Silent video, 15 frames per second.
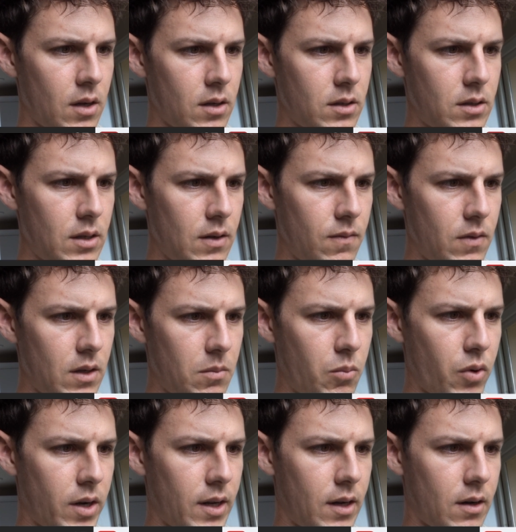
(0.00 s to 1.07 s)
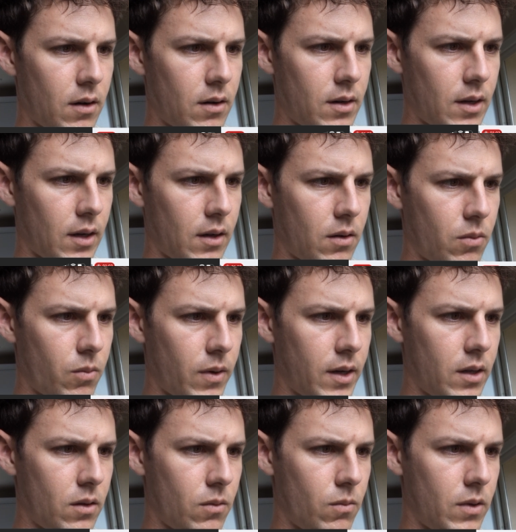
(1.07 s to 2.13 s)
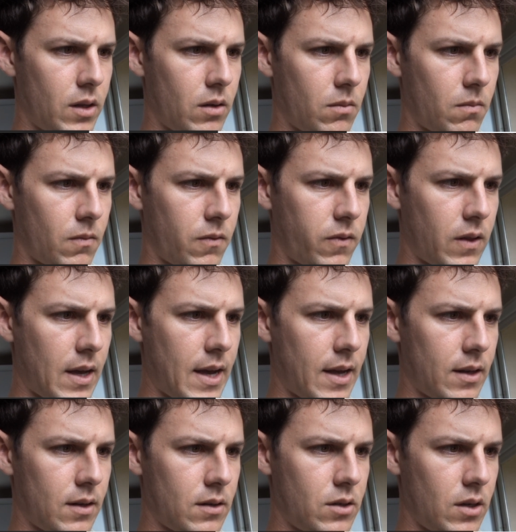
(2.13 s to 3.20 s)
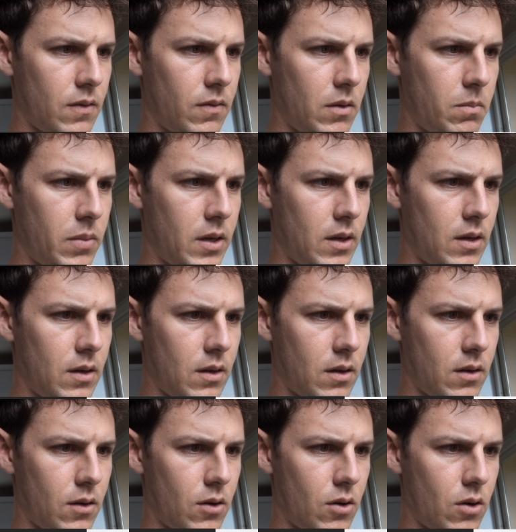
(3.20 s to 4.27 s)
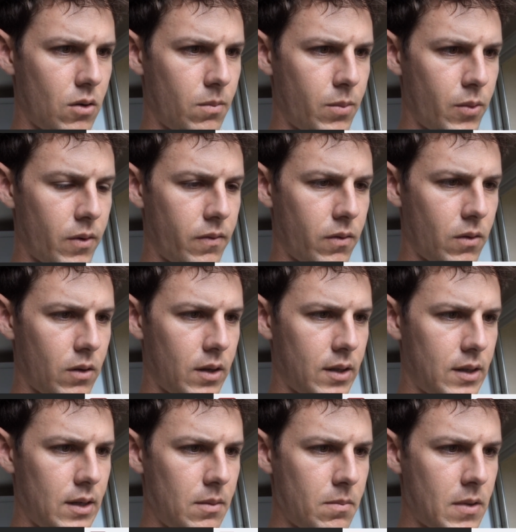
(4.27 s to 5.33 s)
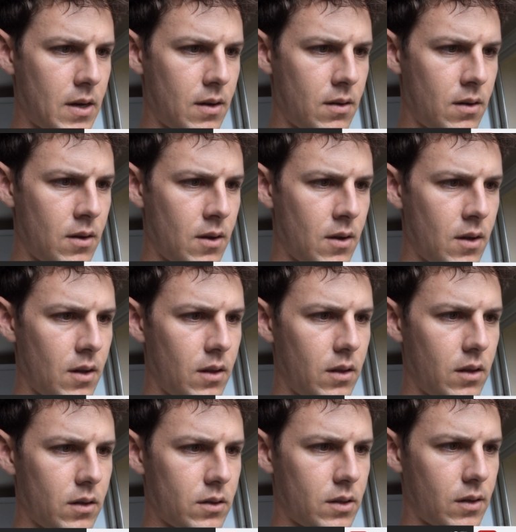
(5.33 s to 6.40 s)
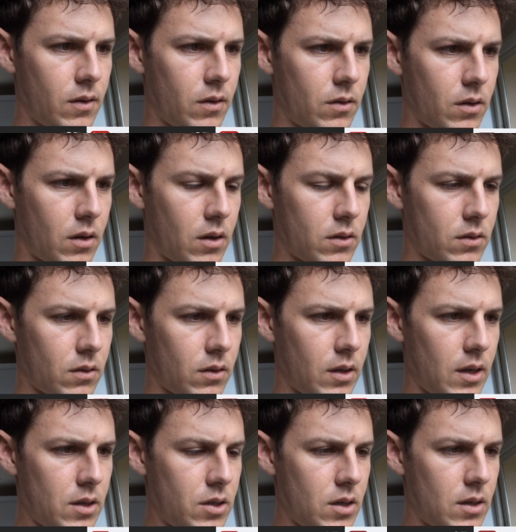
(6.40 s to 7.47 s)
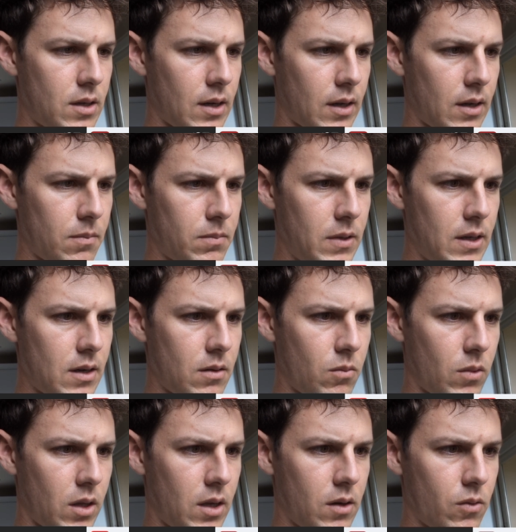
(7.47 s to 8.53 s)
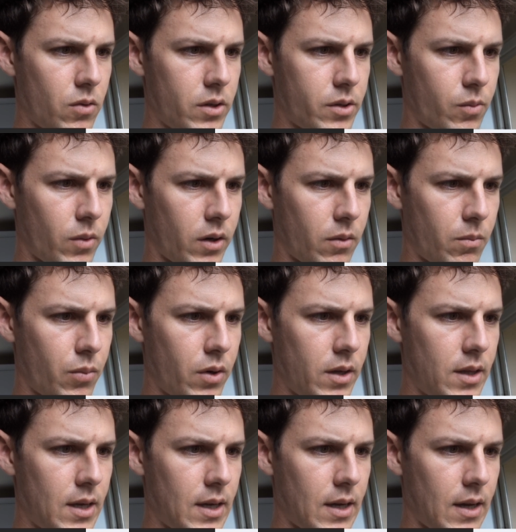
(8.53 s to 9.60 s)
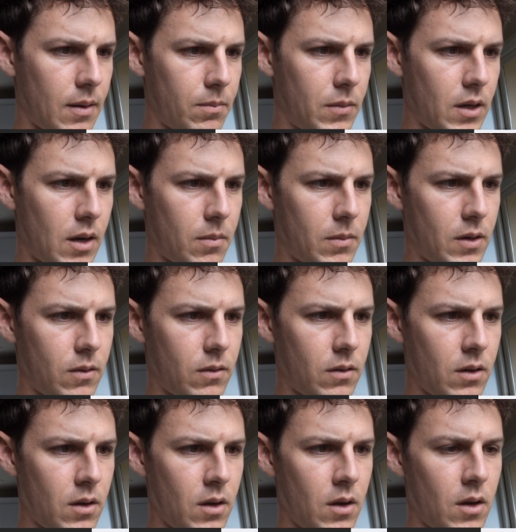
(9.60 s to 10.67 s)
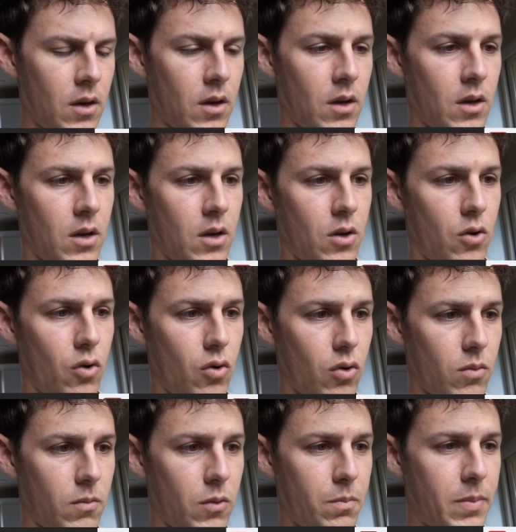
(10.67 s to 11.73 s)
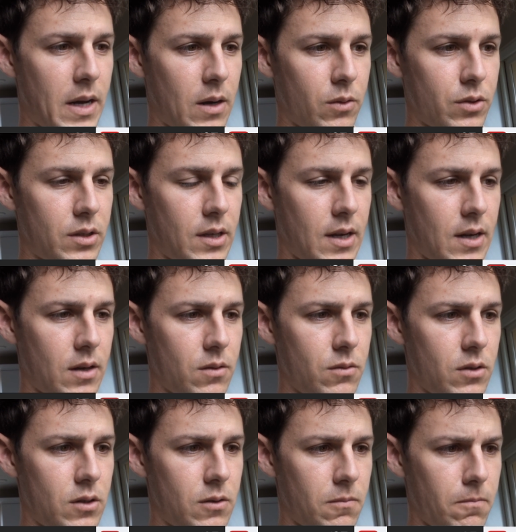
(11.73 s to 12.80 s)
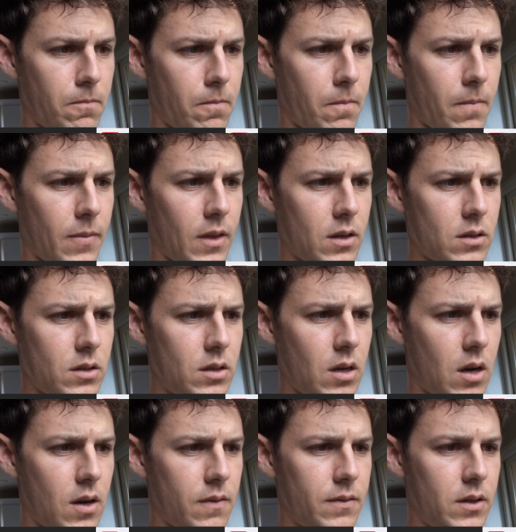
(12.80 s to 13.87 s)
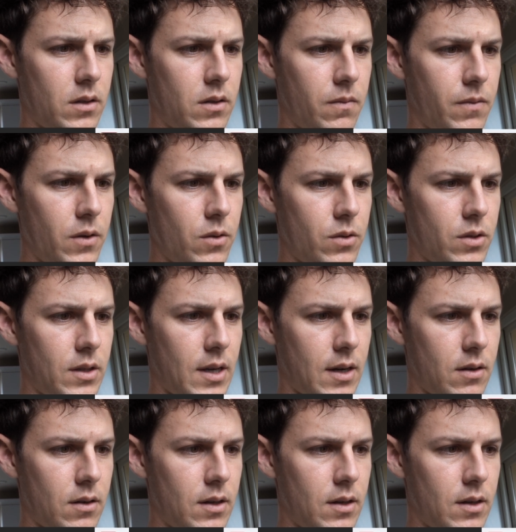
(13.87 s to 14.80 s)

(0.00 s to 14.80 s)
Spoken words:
CV, bradycardic, regular rhythm, flat, JVP, no peripheral edema. Lungs clear to auscultation, tachypnea with increased work of breathing, abdominal, normal bowel sounds, soft, diffuse